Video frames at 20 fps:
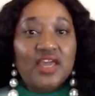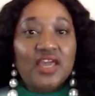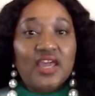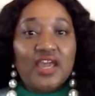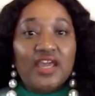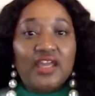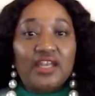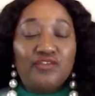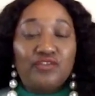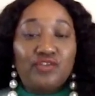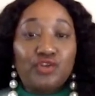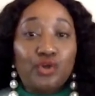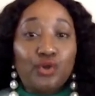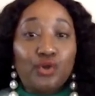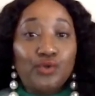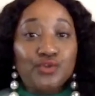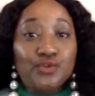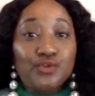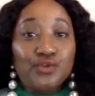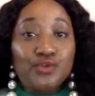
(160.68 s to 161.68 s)
and even
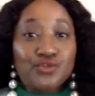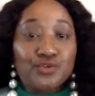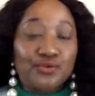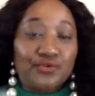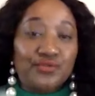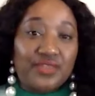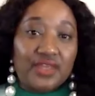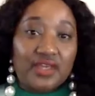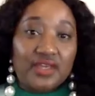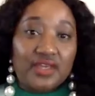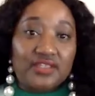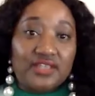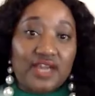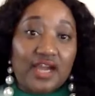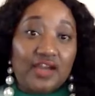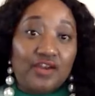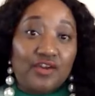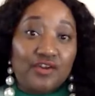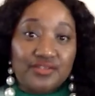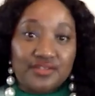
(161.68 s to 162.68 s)
closed off the
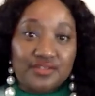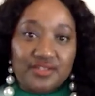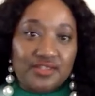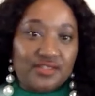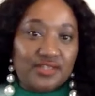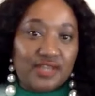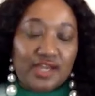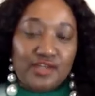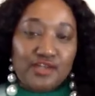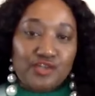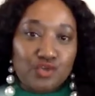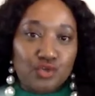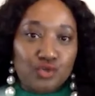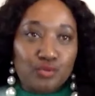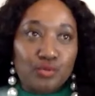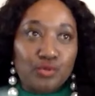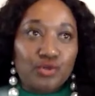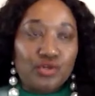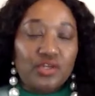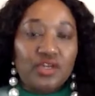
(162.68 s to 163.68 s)
dialogues at Design
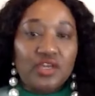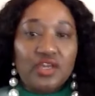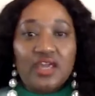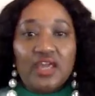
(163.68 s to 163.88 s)
Joburg.